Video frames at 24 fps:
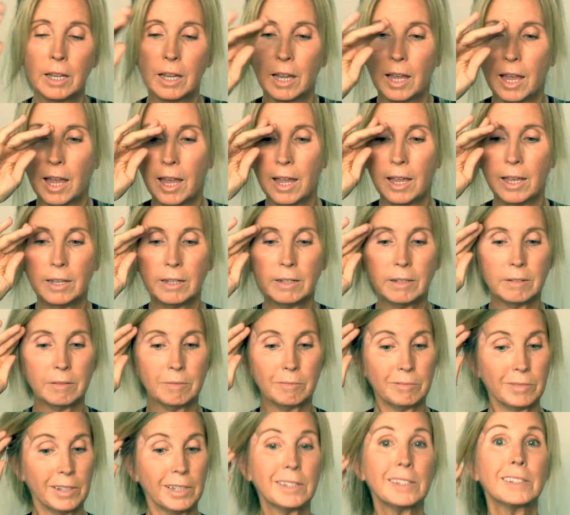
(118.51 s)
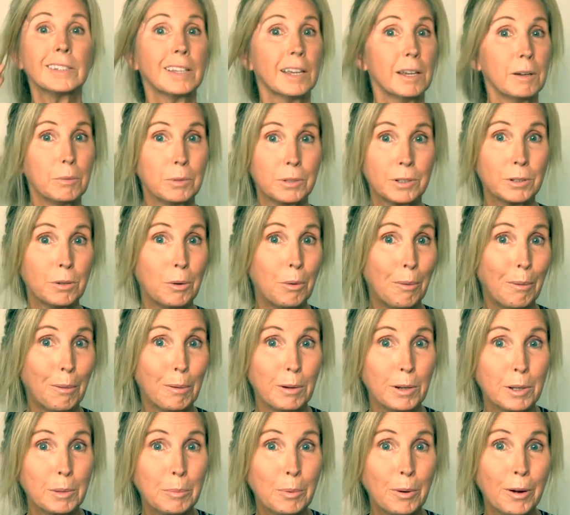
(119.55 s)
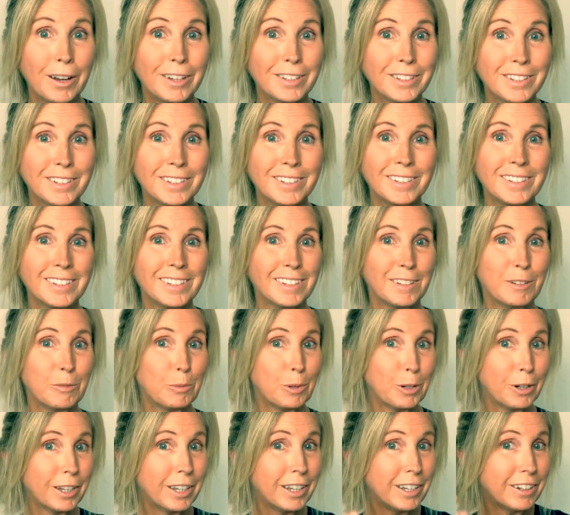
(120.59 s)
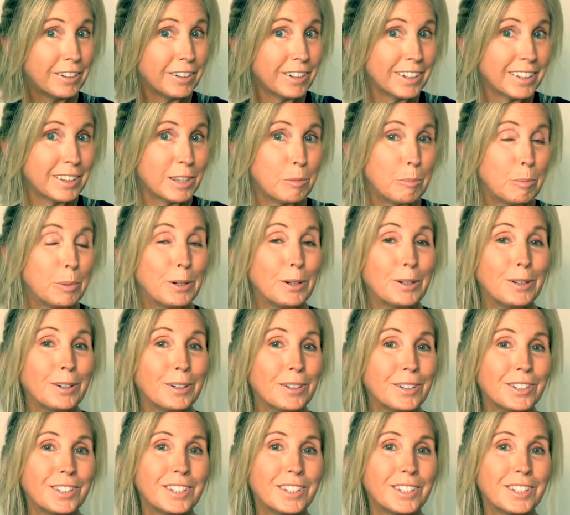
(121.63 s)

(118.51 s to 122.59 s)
and let's say we're totally present and we're hearing the birds